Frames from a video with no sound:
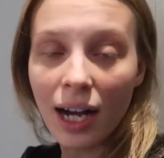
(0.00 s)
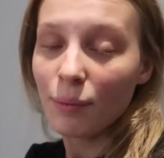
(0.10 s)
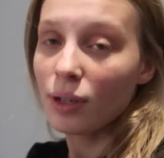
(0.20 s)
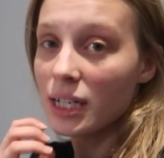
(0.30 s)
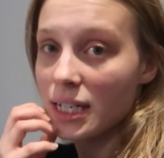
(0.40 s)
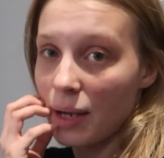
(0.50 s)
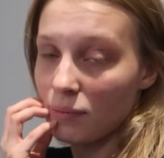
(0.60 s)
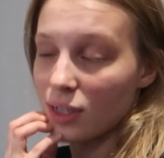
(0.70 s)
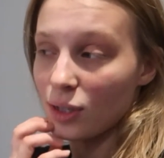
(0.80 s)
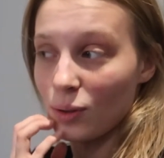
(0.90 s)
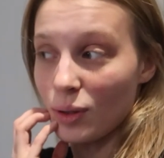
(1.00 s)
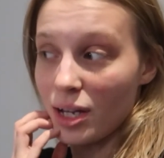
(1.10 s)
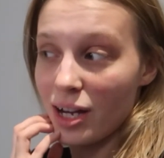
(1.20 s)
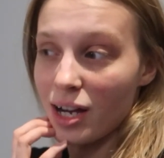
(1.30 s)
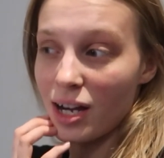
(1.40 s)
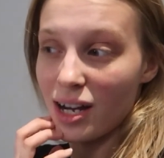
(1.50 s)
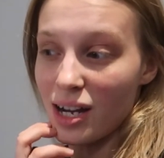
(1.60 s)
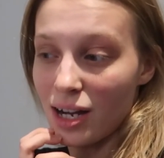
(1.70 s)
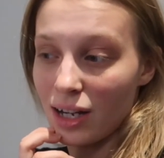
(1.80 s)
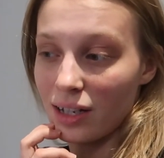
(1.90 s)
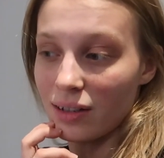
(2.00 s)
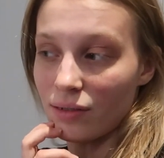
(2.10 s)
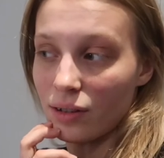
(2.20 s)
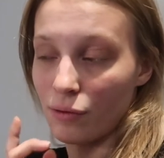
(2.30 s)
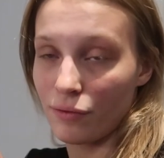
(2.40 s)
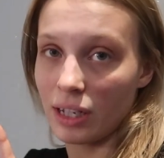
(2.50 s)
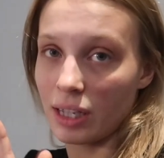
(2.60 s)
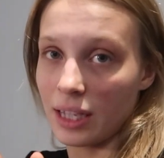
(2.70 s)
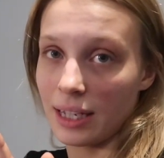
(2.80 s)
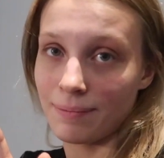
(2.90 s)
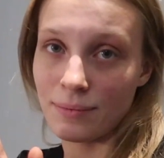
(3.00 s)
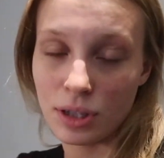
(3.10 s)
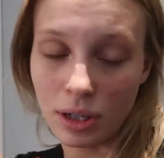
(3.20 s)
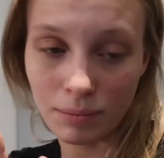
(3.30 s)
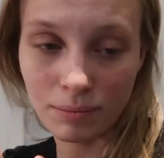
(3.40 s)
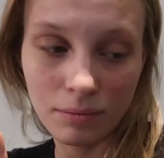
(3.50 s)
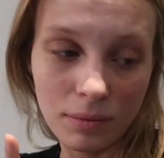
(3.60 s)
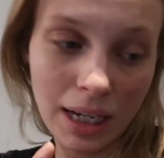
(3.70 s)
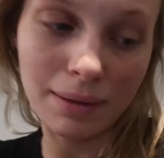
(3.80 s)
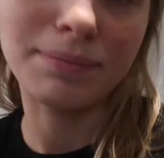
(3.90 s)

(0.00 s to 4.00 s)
I'm gonna attempt to do the coffee thing, so yeah.